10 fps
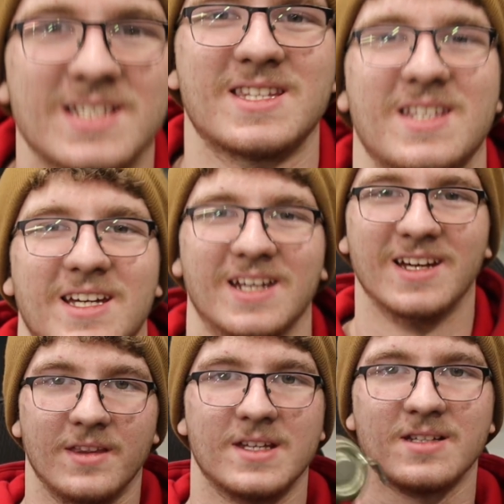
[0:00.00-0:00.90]
this thing.
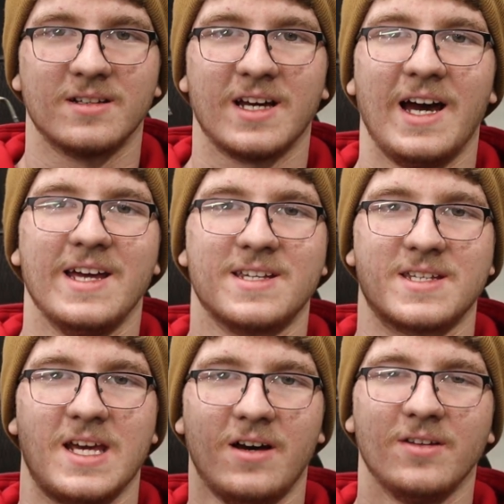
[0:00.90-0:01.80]
This little guy is
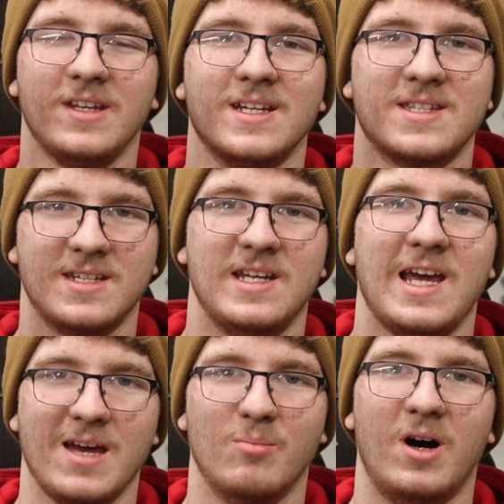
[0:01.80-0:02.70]
as healthy as the day
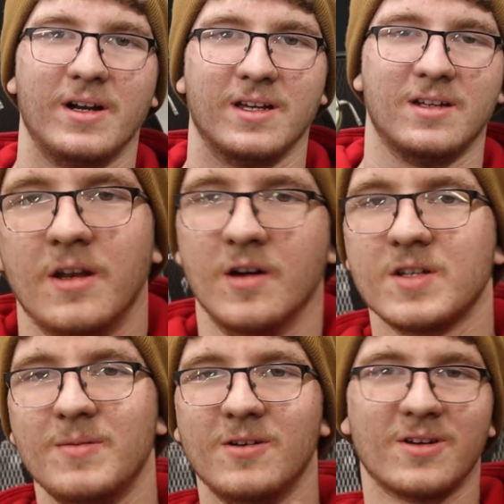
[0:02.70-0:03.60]
I bought it. No
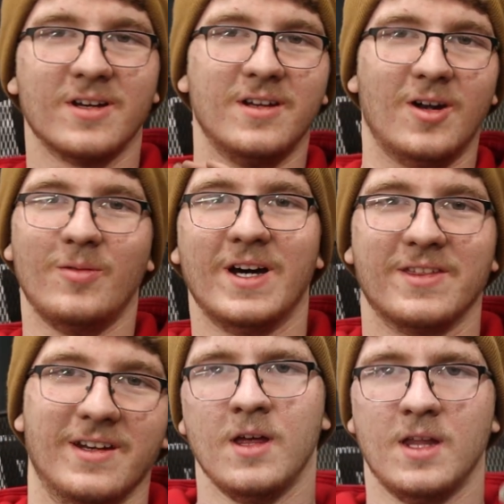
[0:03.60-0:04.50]
smoke, no
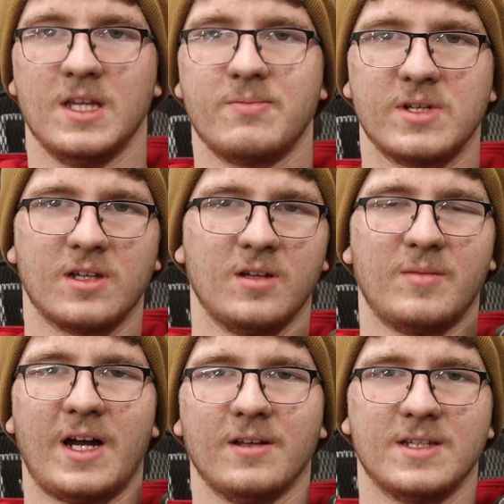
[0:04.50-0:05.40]
nothing. This particular
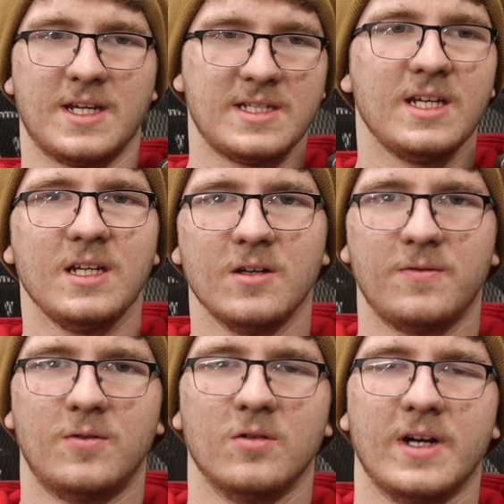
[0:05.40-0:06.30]
model is a
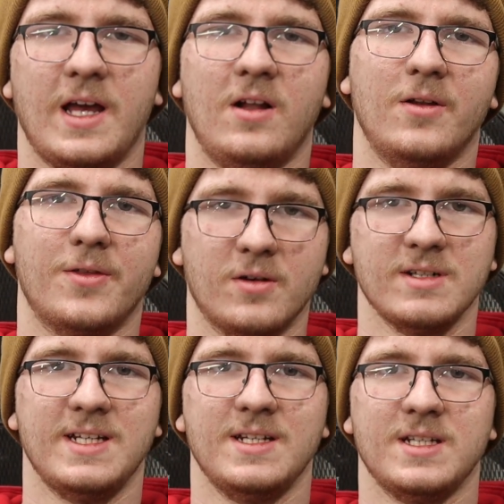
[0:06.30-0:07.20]
TDO4L
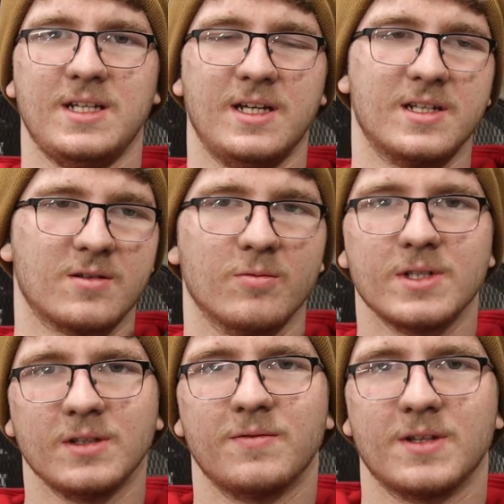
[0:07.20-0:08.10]
13T and it's
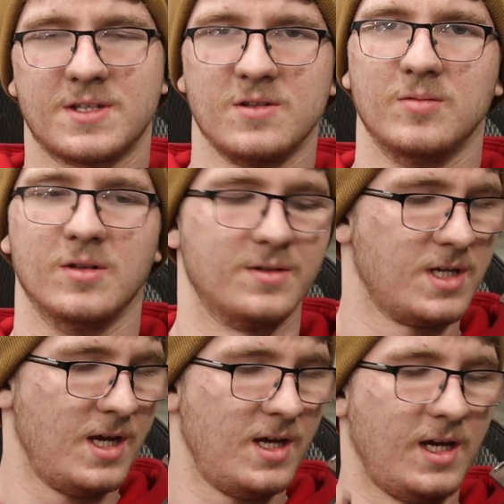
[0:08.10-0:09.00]
originally for the Subarus.
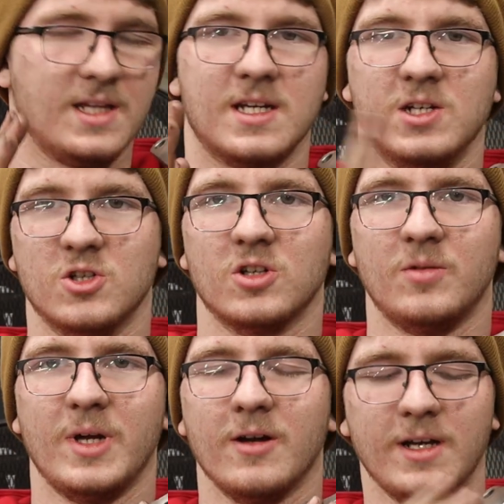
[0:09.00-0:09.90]
It's a
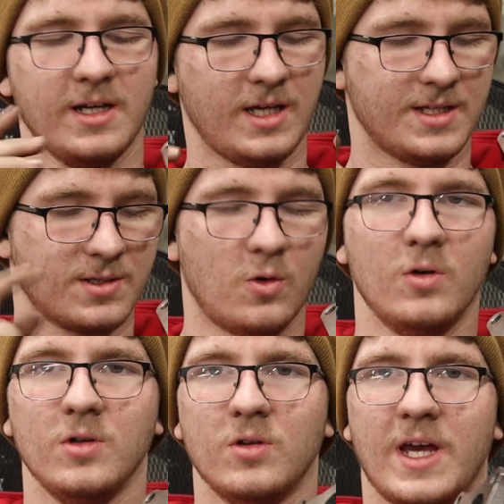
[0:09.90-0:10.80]
journal bearing, it's
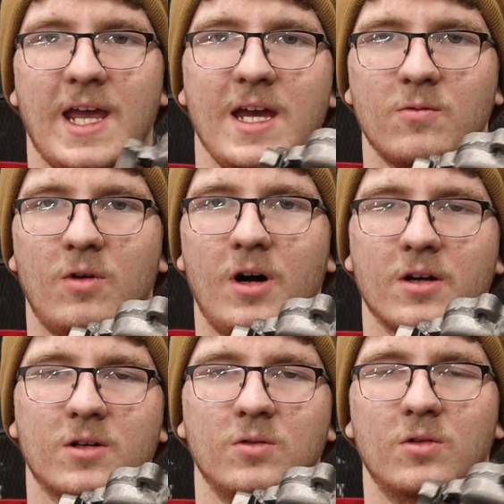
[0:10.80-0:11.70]
oil and
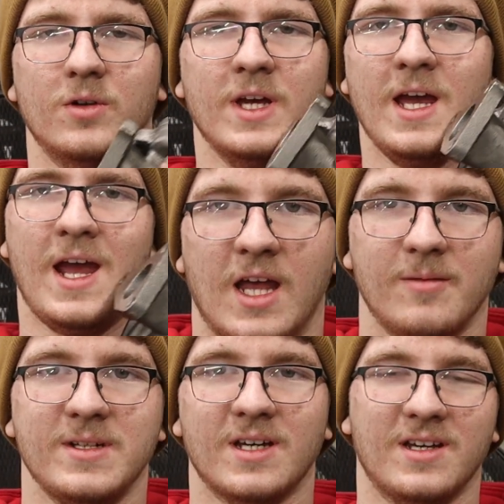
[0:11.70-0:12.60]
water cooled. And
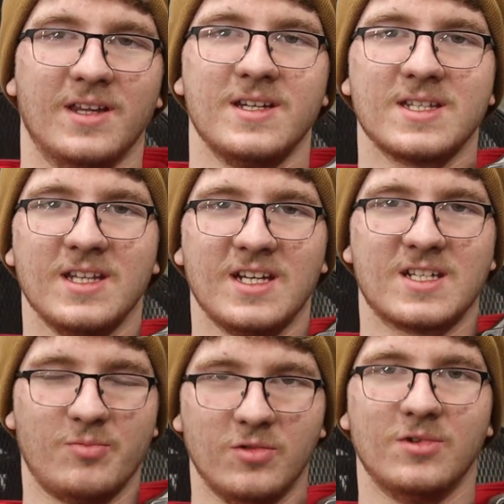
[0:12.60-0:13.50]
let me tell you, this thing
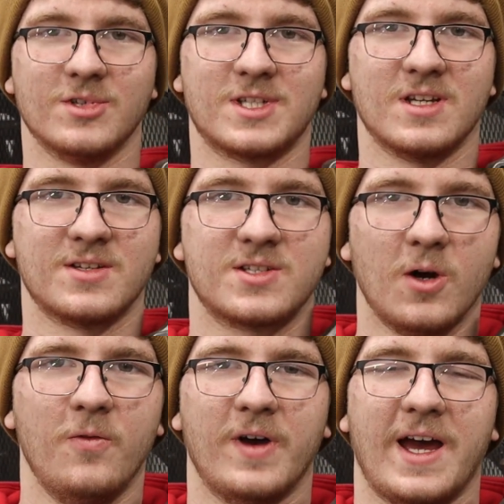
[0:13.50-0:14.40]
spools
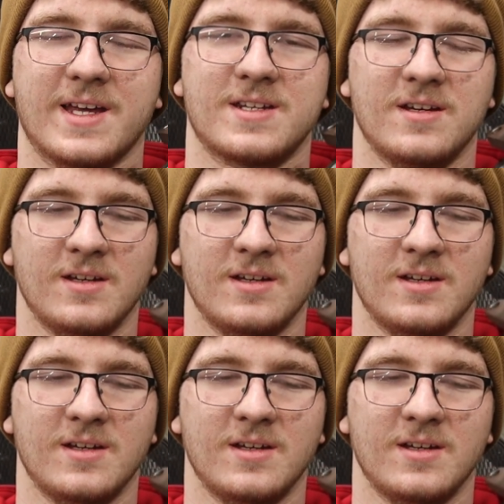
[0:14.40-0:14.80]
so fast.